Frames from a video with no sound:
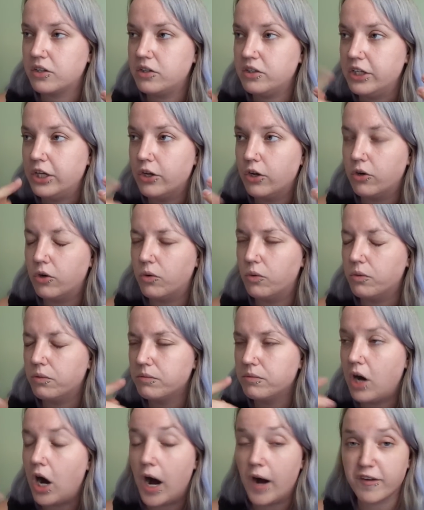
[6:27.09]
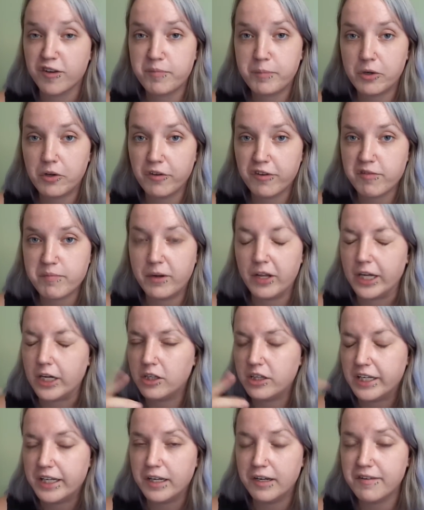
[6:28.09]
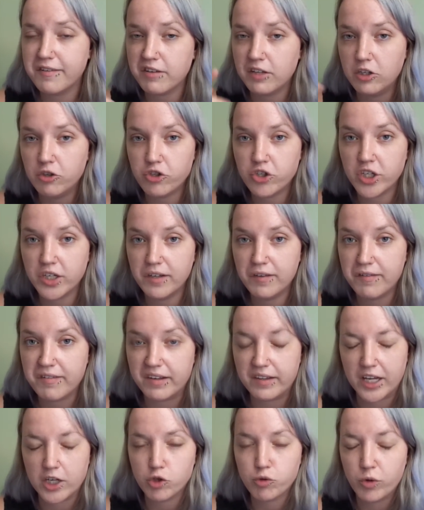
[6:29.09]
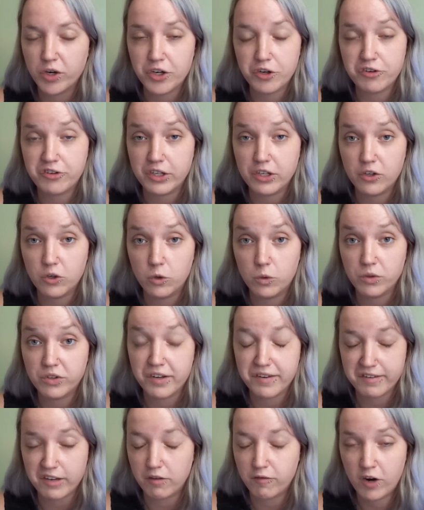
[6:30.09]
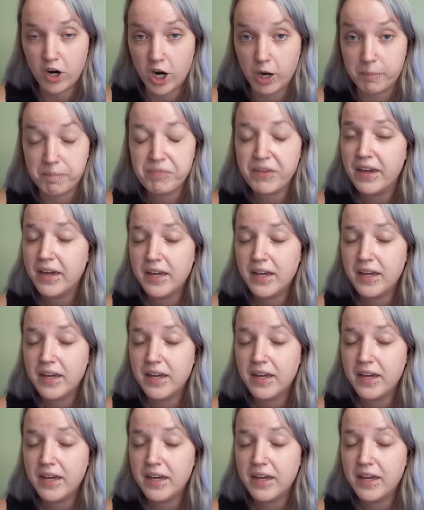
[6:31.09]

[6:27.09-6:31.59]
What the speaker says: you know, hospital smell, like cleaning solutions, it like triggers you to self-harm.